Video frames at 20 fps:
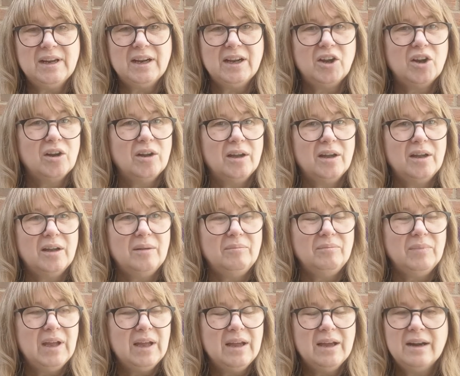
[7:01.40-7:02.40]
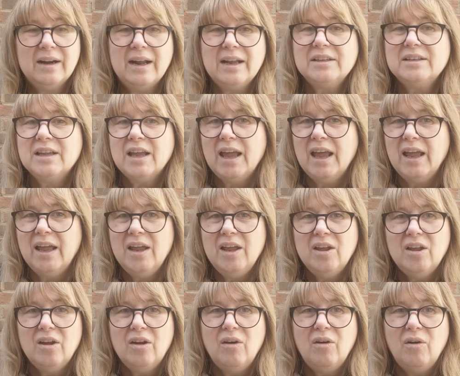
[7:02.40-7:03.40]
like ratte,
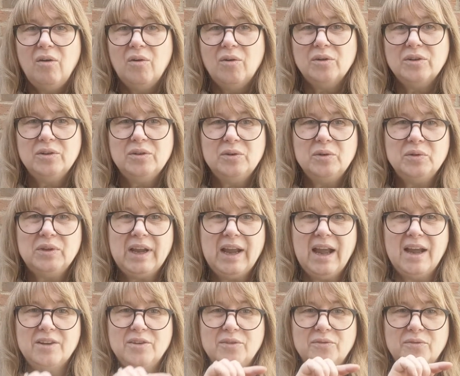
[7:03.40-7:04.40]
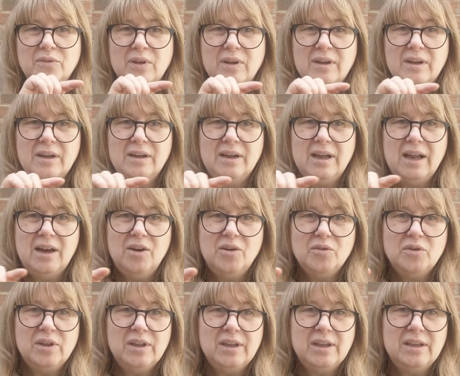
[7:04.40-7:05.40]
or, you know, the kind of
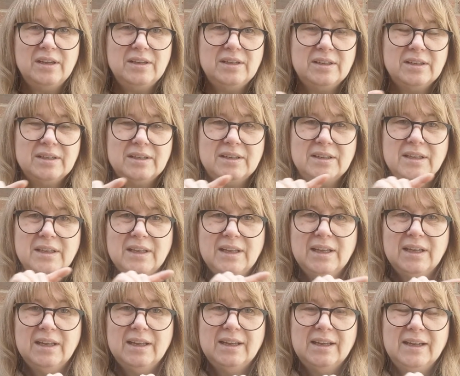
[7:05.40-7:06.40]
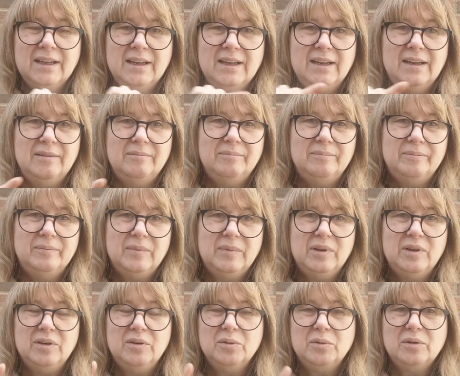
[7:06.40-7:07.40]
elongated,
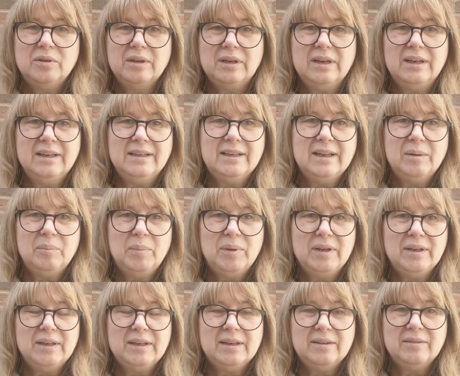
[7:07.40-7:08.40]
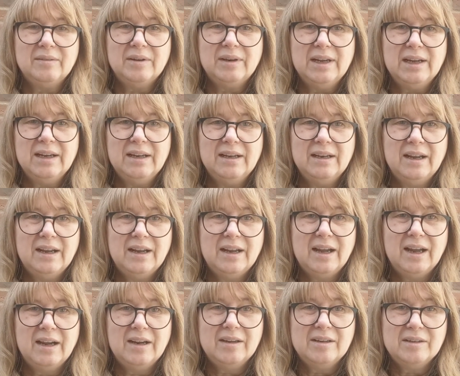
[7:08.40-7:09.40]
look a little bit really like
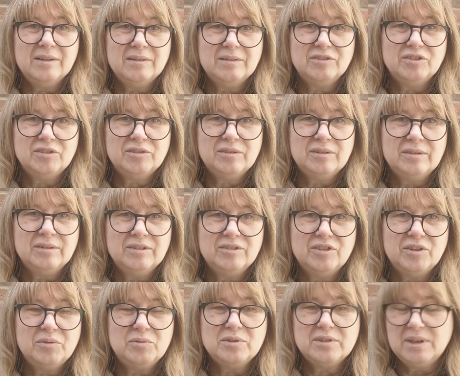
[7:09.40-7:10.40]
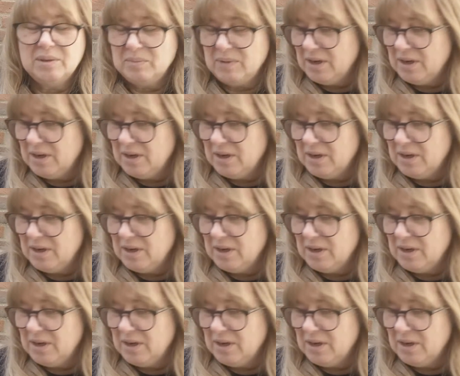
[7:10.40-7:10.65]
Jerusalem